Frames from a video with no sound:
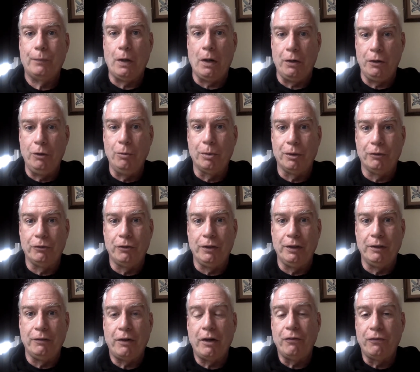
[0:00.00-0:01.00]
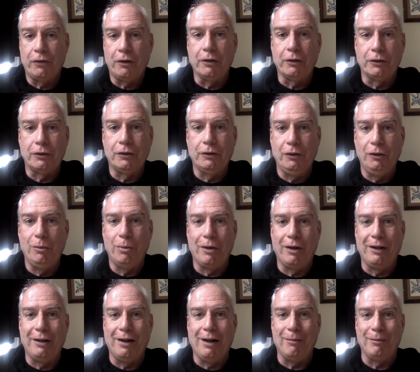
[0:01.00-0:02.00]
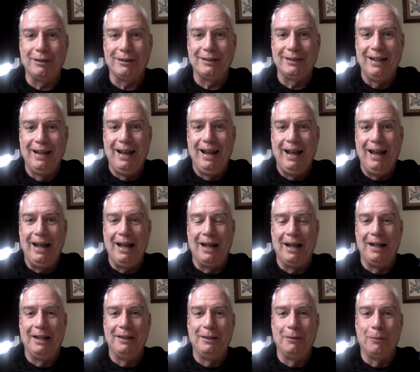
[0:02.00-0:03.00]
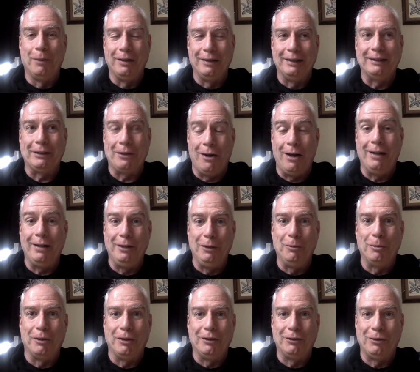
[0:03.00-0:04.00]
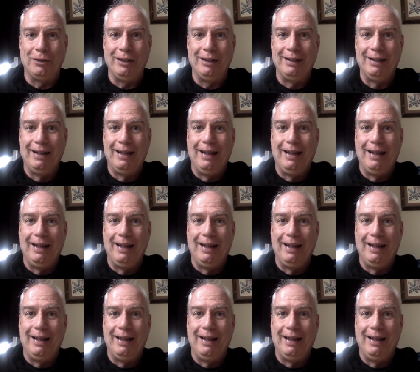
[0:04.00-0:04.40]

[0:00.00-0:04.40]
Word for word: on Newbury Street, the very first Newbury Comics, uh, the one that's on Newbury Street,